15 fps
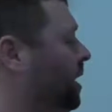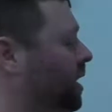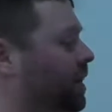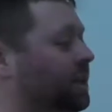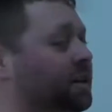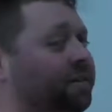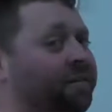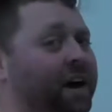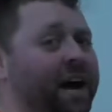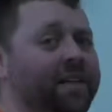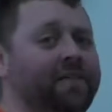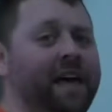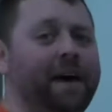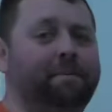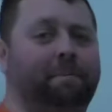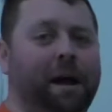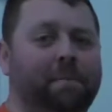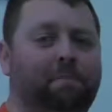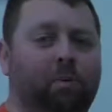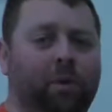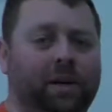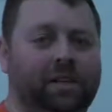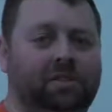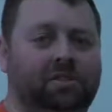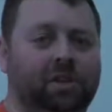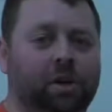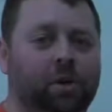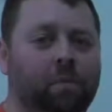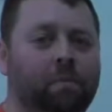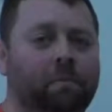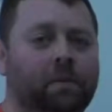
and divide that by 0.2.